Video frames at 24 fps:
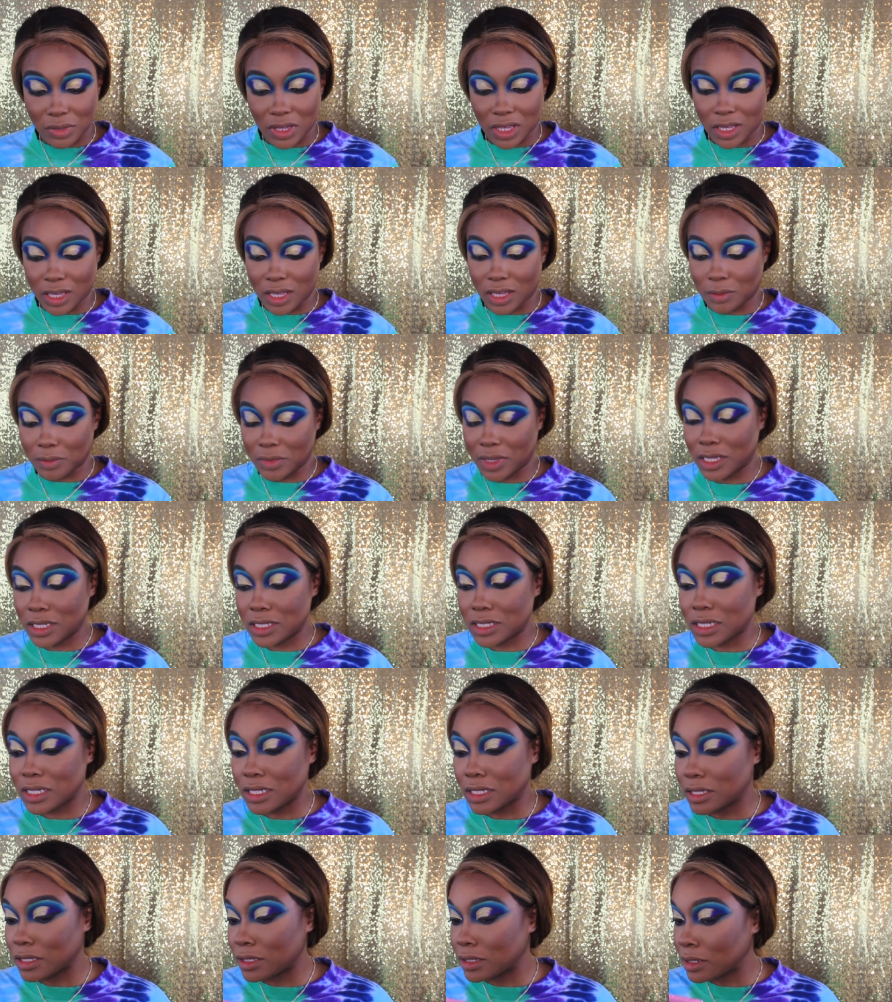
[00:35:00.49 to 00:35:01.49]

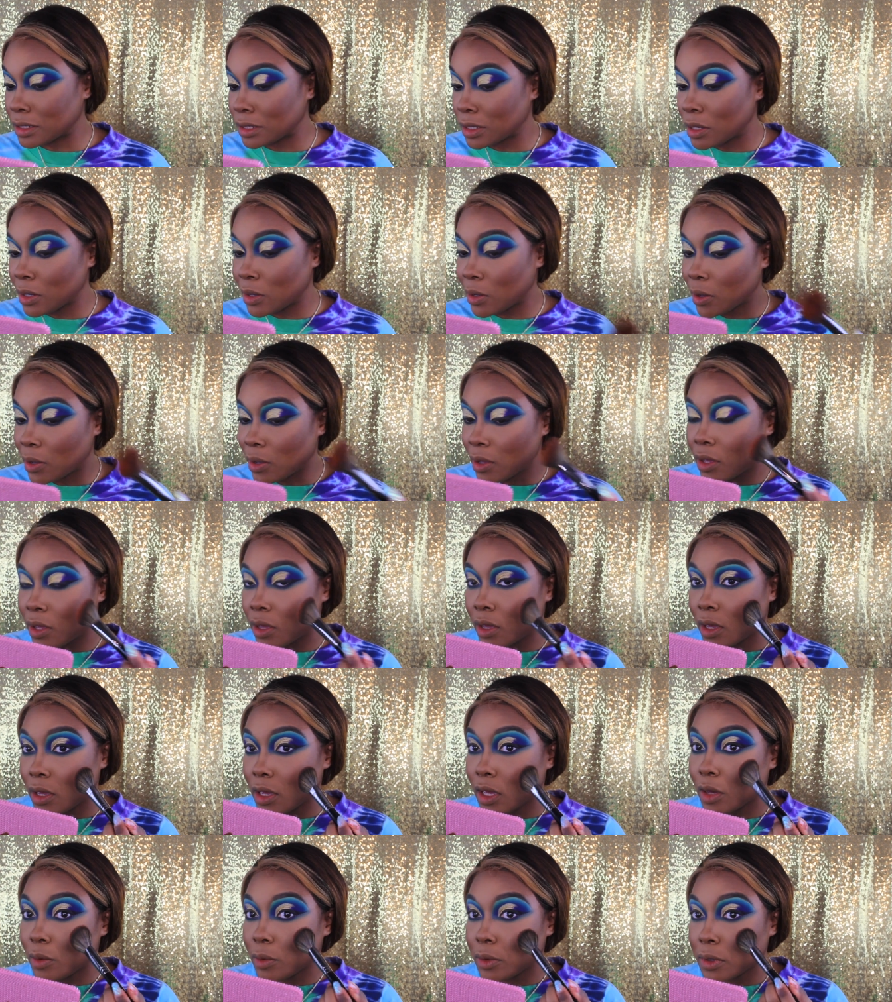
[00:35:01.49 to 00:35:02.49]
pigmented.
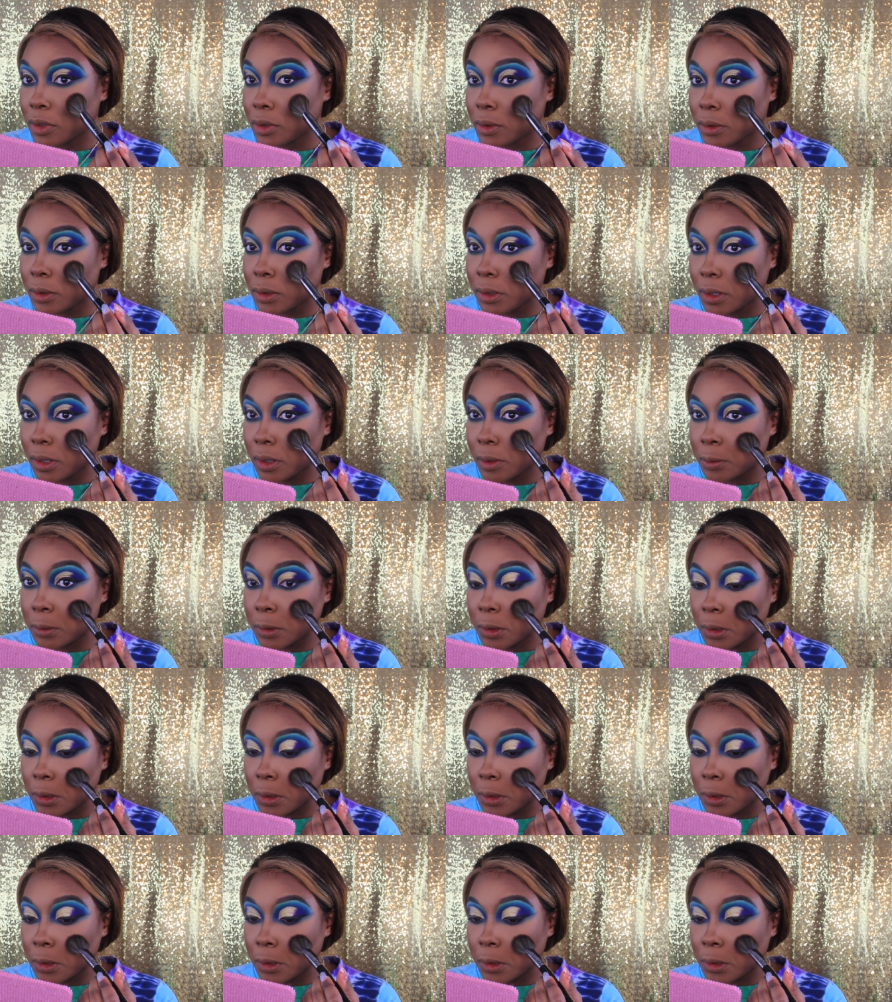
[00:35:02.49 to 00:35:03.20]
And we're going to tap